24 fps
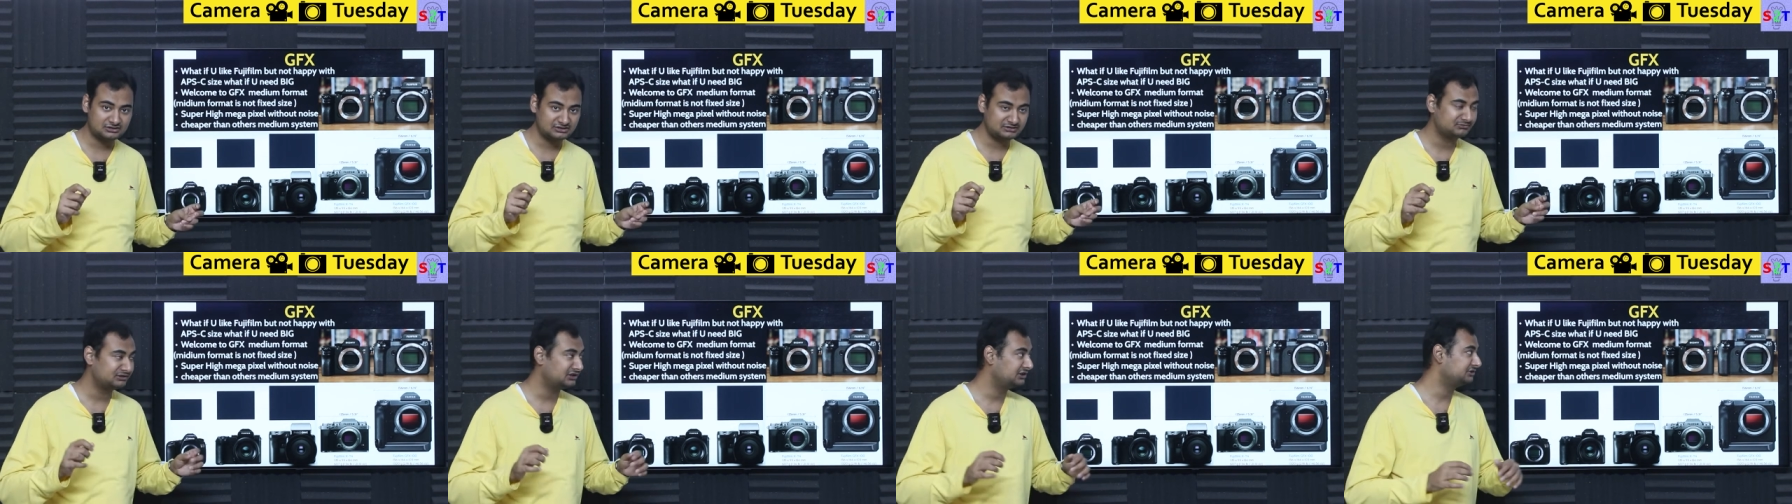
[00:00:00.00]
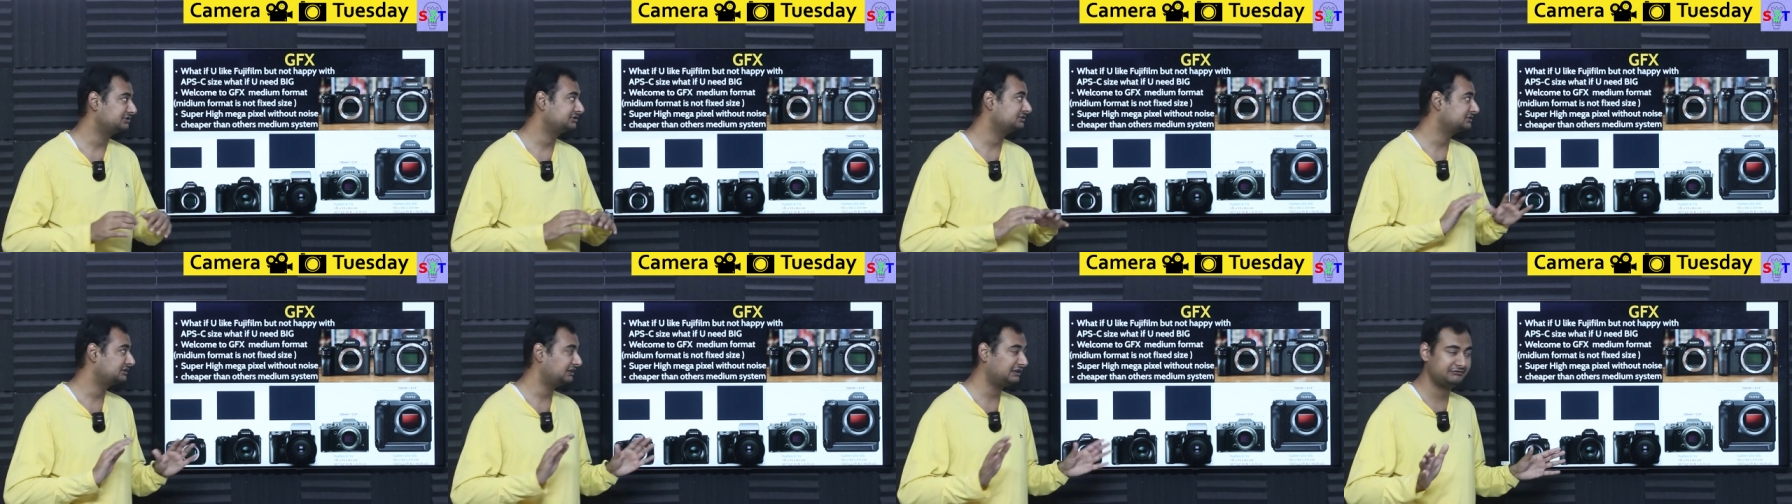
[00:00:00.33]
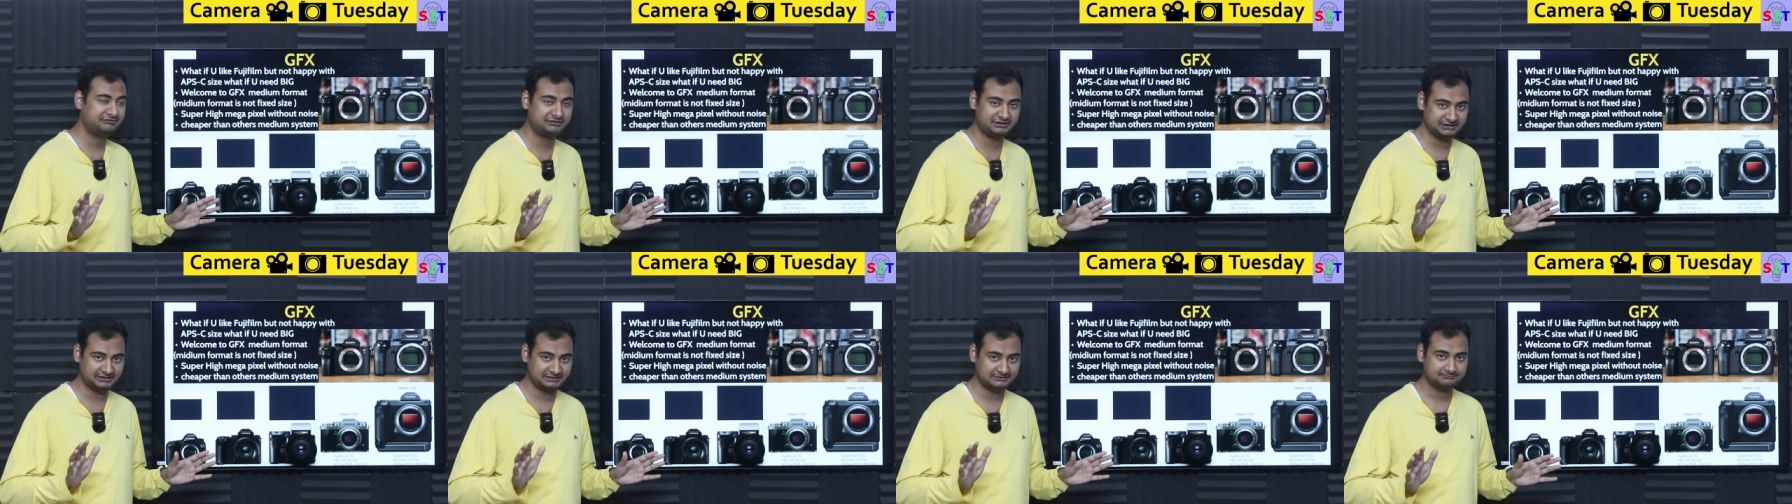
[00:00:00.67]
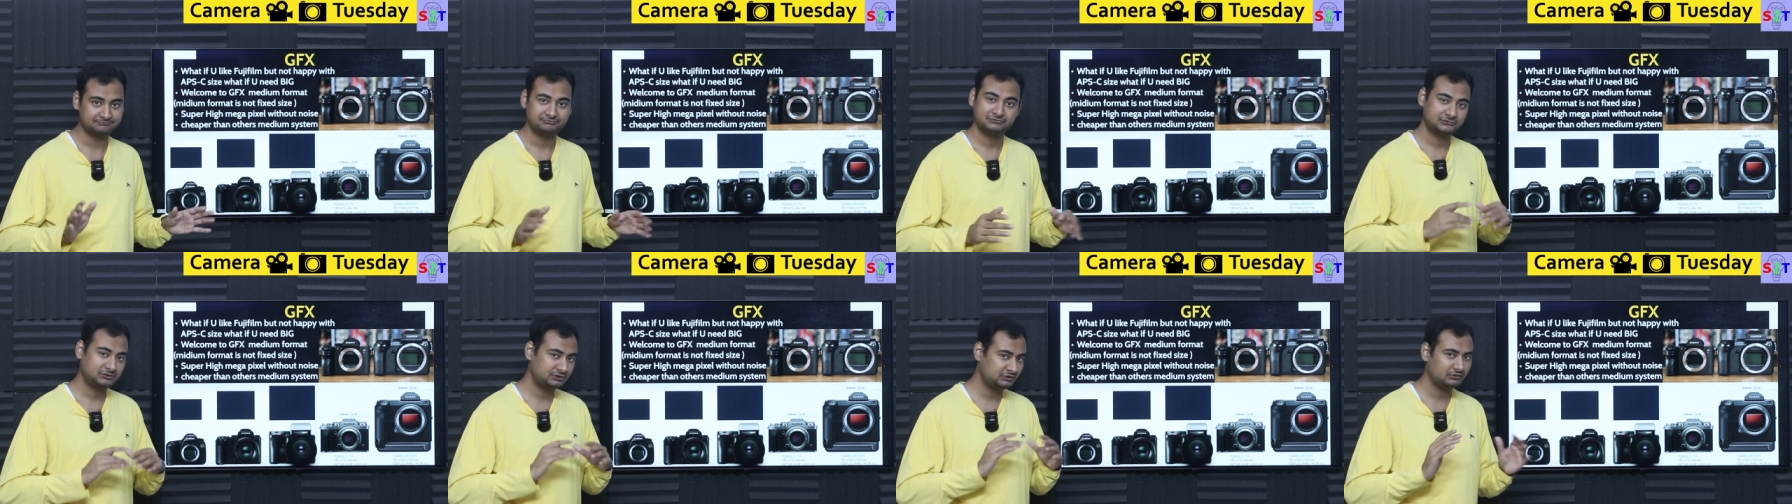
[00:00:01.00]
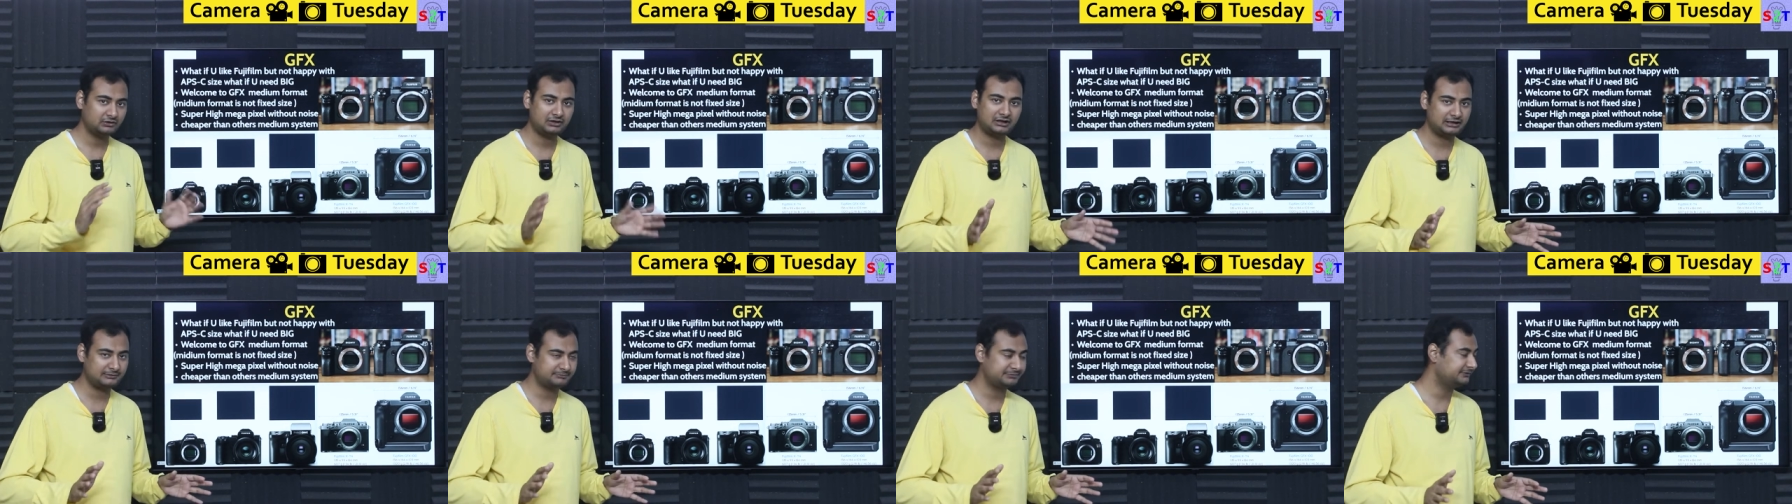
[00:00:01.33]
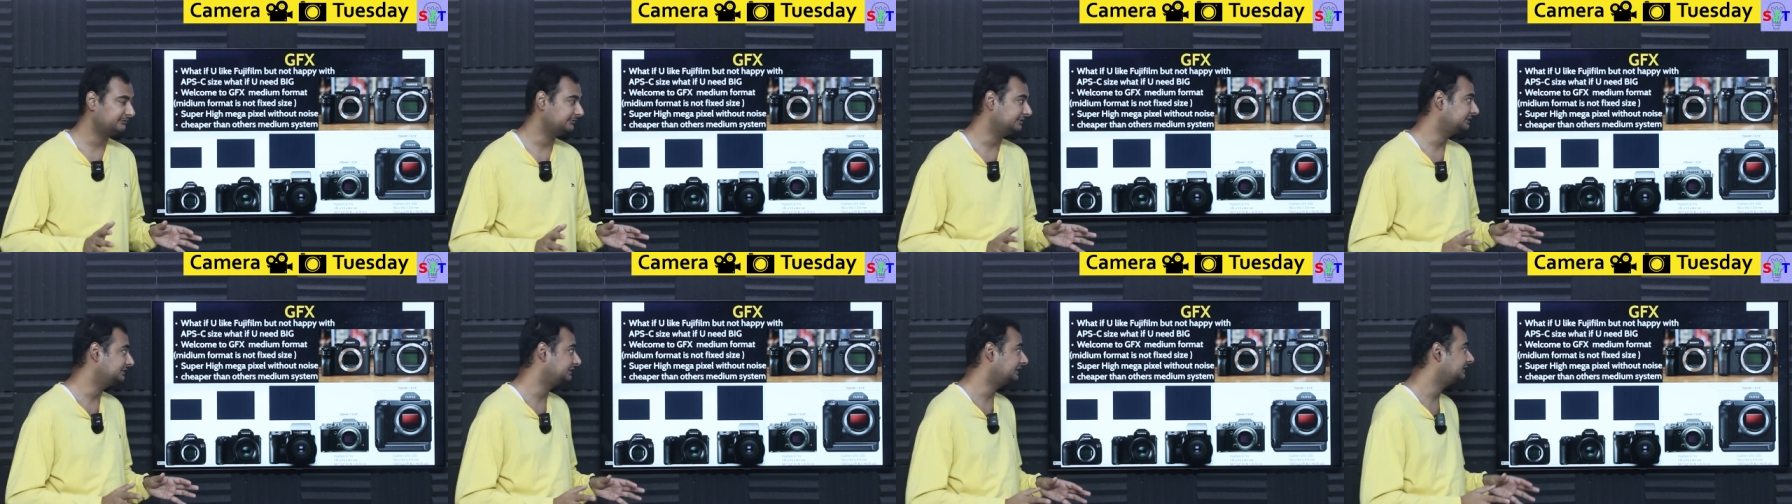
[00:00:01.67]
simulations, everything. You are
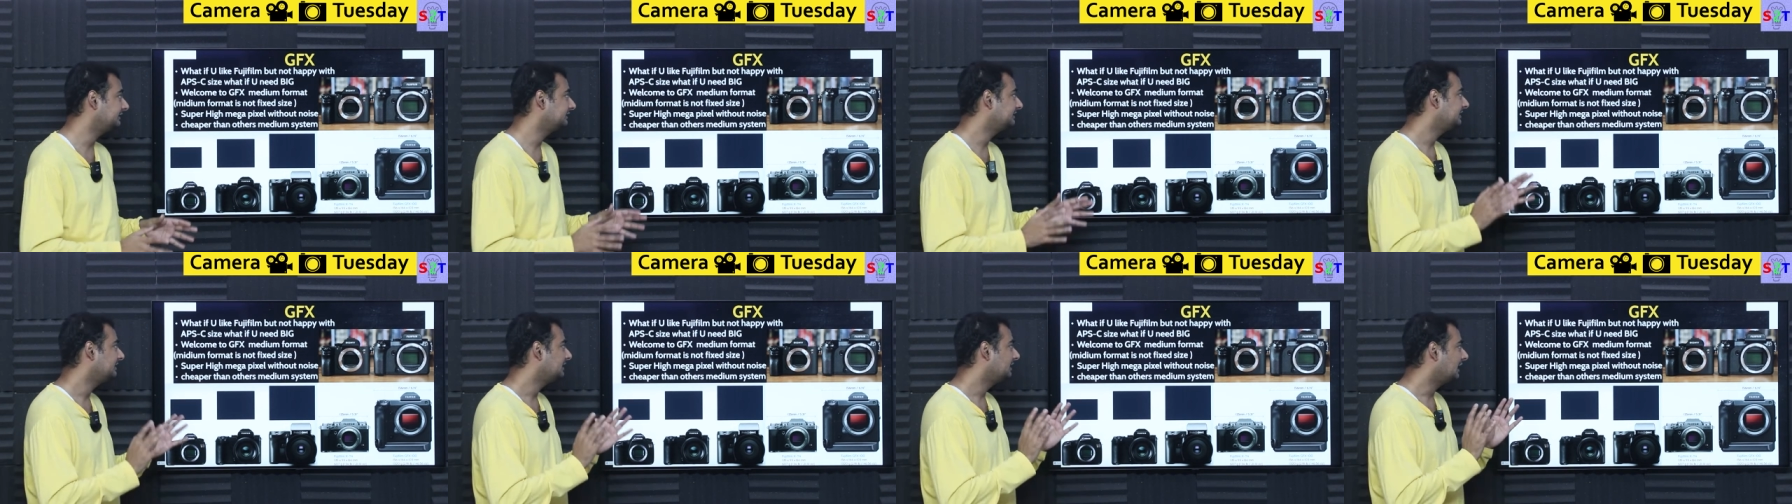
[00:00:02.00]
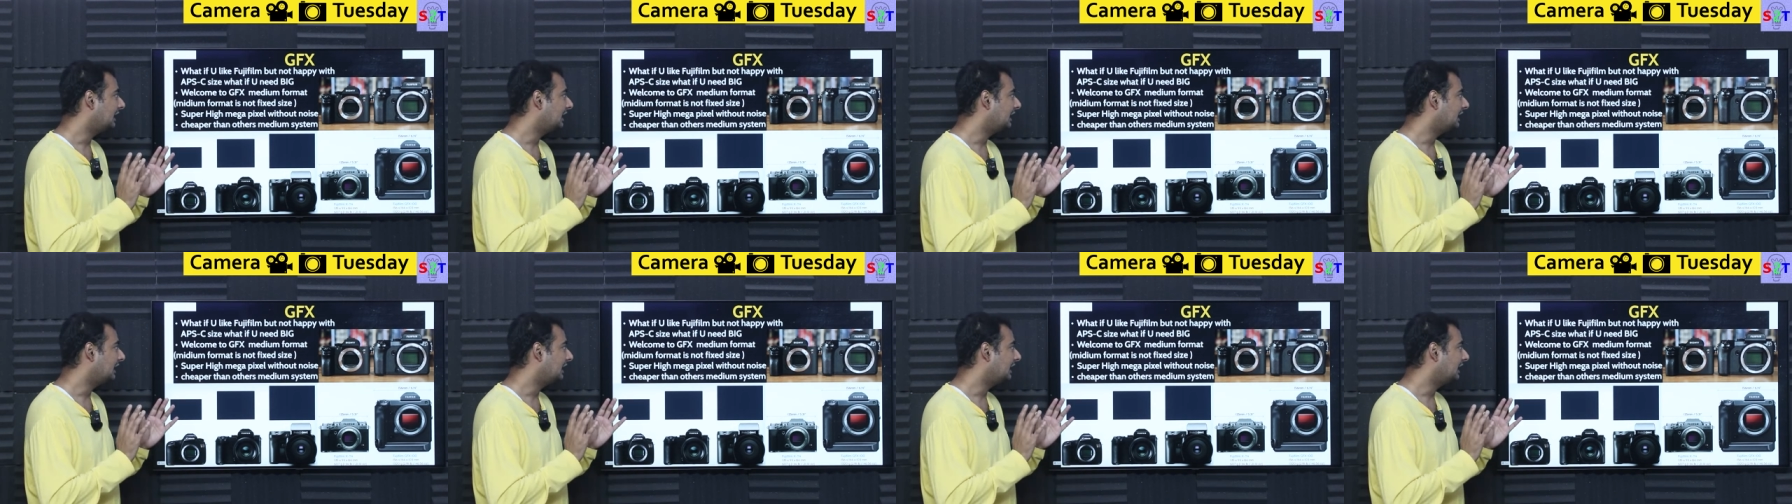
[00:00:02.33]
happy with that.